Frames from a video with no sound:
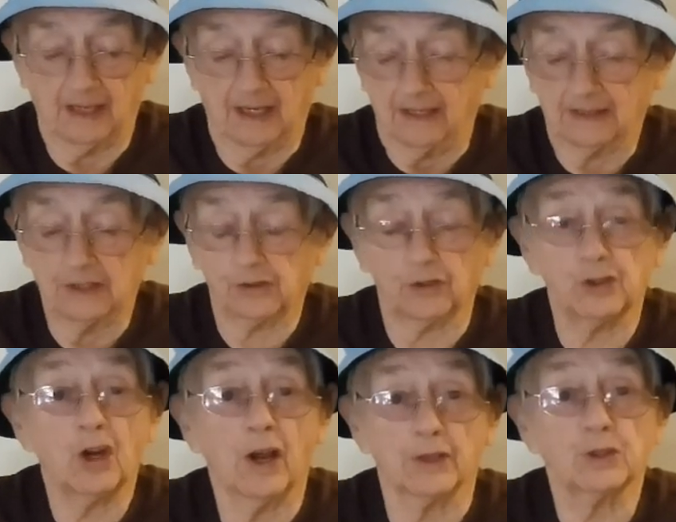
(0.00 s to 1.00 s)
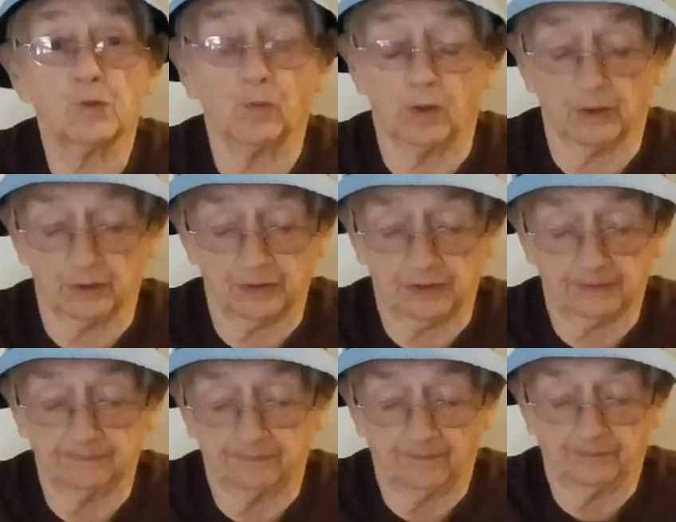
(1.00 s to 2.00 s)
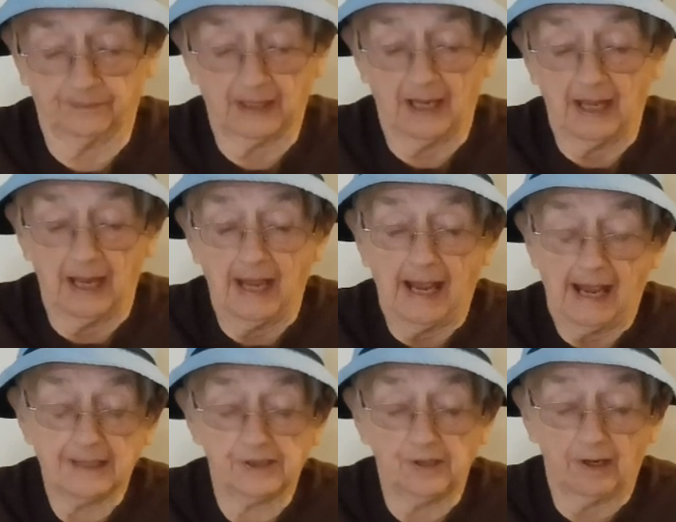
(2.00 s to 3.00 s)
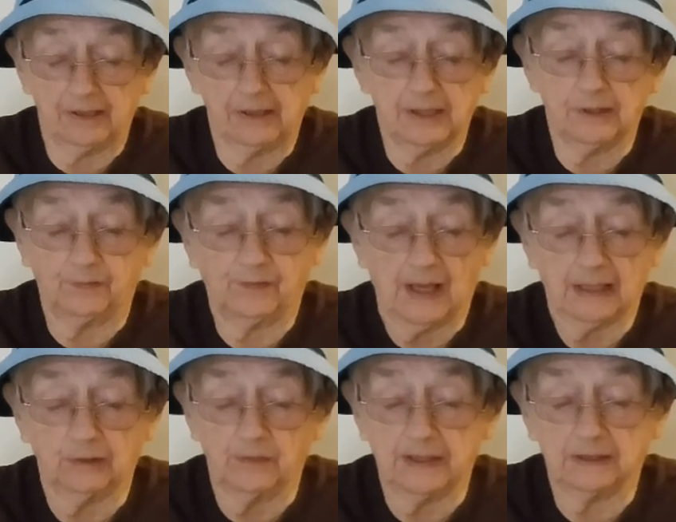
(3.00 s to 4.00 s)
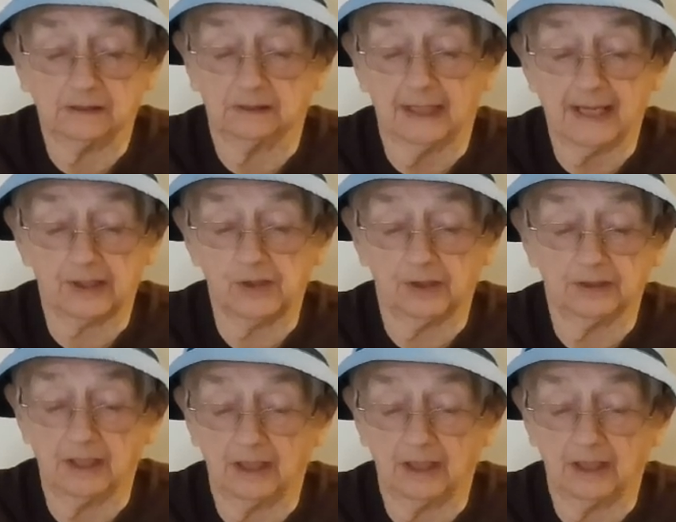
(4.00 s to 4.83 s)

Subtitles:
These are John's words. I started the following collection